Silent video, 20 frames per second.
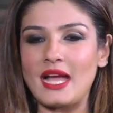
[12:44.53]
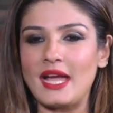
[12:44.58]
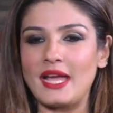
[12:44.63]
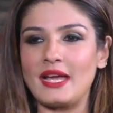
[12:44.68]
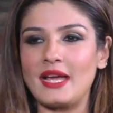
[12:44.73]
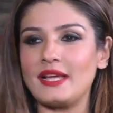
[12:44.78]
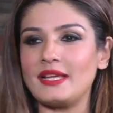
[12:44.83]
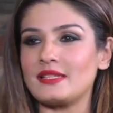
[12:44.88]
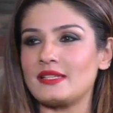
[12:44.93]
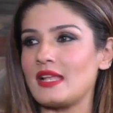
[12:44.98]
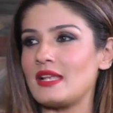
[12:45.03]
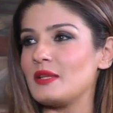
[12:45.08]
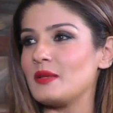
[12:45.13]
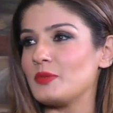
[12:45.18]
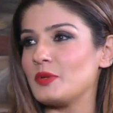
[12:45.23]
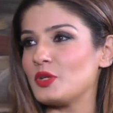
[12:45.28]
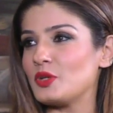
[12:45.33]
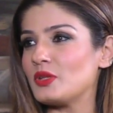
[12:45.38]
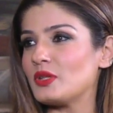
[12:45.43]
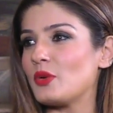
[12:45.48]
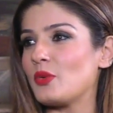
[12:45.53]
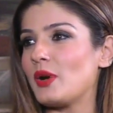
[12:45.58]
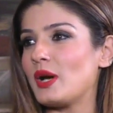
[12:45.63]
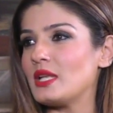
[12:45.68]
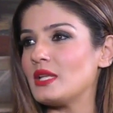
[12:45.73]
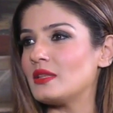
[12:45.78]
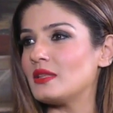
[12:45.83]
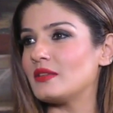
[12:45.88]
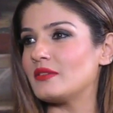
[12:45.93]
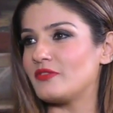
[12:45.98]
I tell him, you know, the
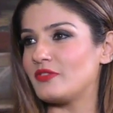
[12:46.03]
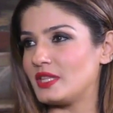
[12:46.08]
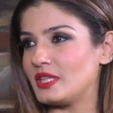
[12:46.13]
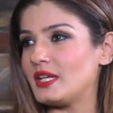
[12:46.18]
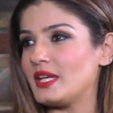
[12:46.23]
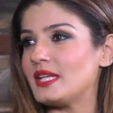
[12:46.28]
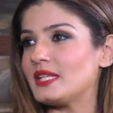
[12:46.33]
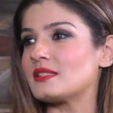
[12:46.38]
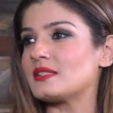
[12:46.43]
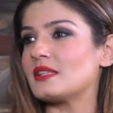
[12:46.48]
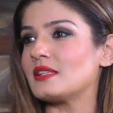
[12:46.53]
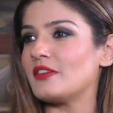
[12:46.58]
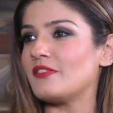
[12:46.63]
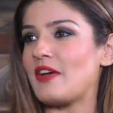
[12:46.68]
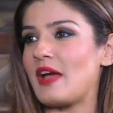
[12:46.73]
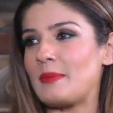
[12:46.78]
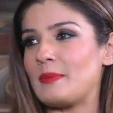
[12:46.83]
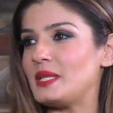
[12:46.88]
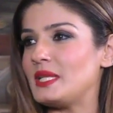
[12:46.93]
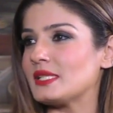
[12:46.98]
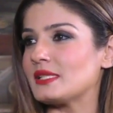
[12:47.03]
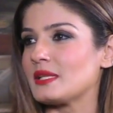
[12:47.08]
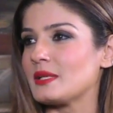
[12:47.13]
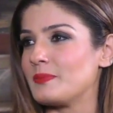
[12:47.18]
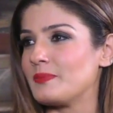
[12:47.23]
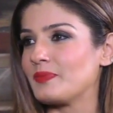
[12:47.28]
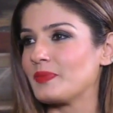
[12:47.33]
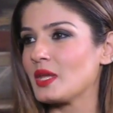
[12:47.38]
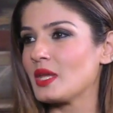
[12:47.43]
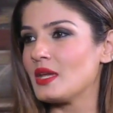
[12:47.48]
one in the with the hits in the family is
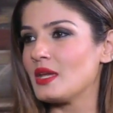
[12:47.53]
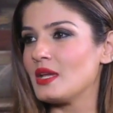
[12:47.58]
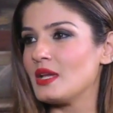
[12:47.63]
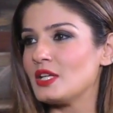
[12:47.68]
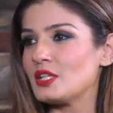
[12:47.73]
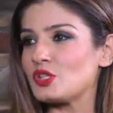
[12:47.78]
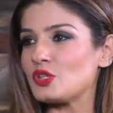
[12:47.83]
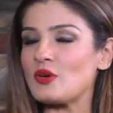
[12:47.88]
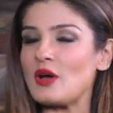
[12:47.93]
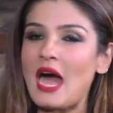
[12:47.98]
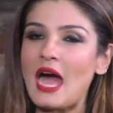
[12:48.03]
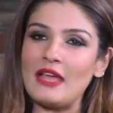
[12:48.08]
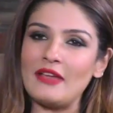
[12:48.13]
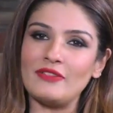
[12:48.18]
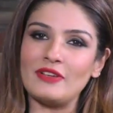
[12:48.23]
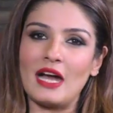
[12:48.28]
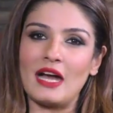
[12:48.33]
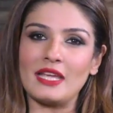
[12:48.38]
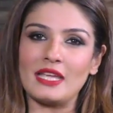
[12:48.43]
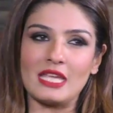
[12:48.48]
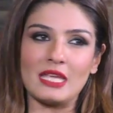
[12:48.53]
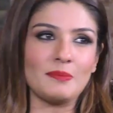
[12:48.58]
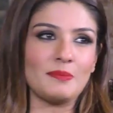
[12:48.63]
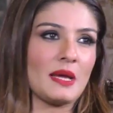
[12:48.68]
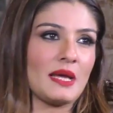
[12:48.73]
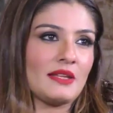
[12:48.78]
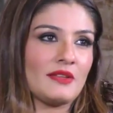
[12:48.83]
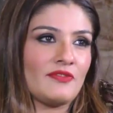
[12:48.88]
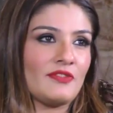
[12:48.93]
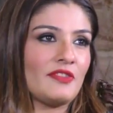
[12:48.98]
him. So
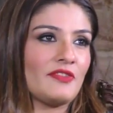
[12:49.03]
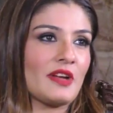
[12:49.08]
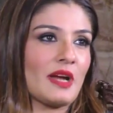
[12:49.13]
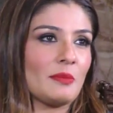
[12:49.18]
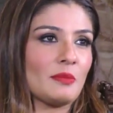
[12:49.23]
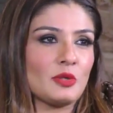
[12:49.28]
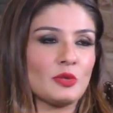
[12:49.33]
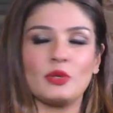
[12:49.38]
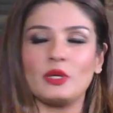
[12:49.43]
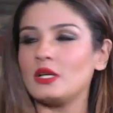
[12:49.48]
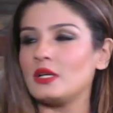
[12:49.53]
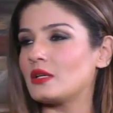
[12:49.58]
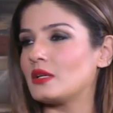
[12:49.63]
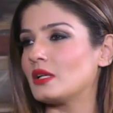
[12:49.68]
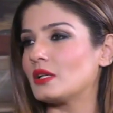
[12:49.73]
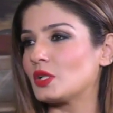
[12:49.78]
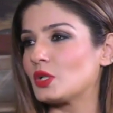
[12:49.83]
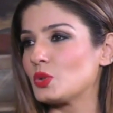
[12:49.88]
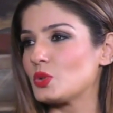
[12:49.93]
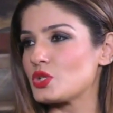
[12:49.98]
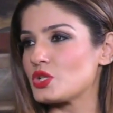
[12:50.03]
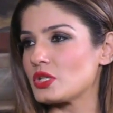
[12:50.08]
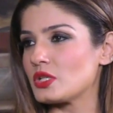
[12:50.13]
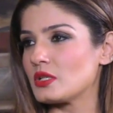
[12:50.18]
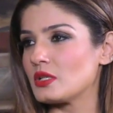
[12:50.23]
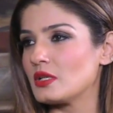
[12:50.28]
we've come to a conclusion.